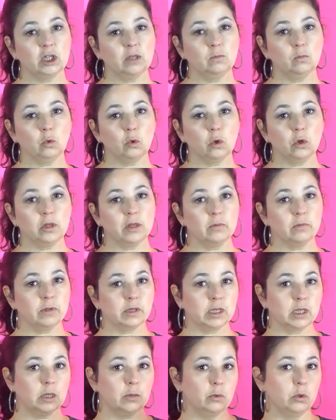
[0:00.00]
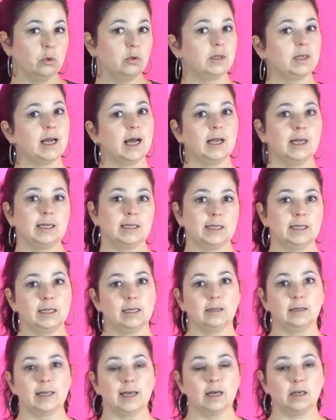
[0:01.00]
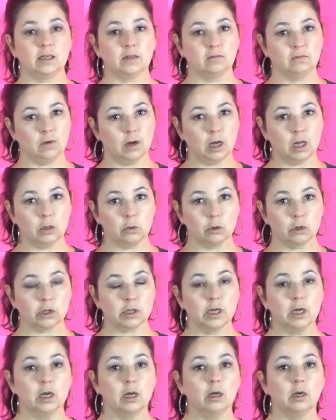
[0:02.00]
you more than with someone who's got like 10,000 followers.